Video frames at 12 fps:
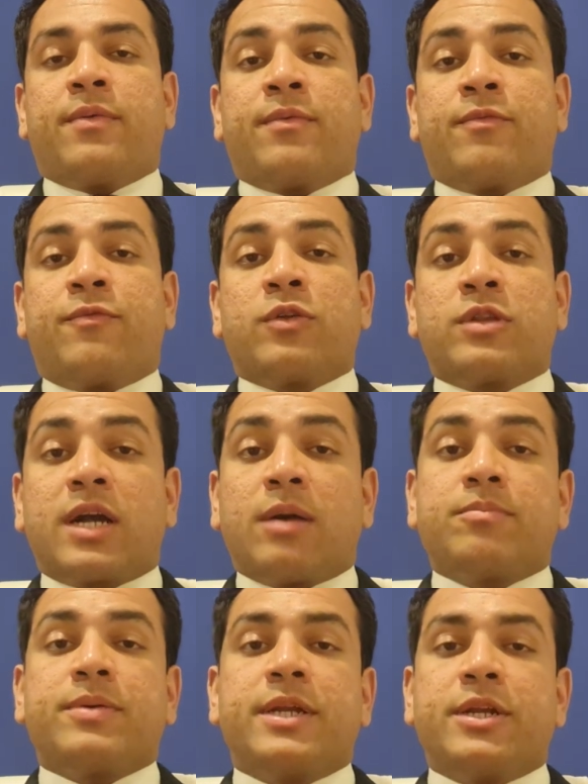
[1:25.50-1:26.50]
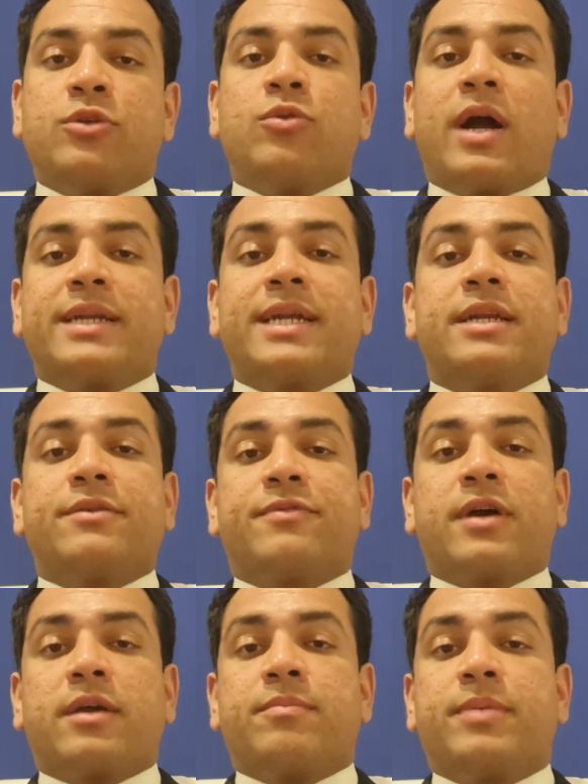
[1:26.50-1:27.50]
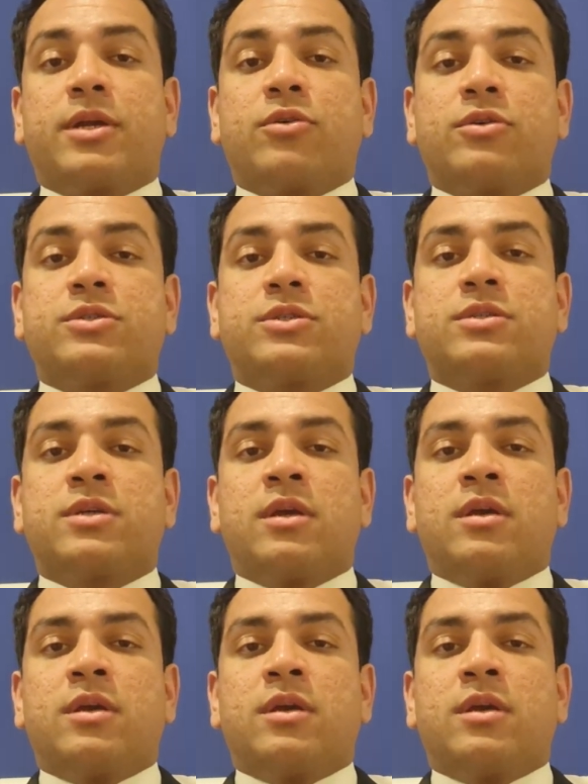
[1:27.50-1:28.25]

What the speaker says: for the company to identify, because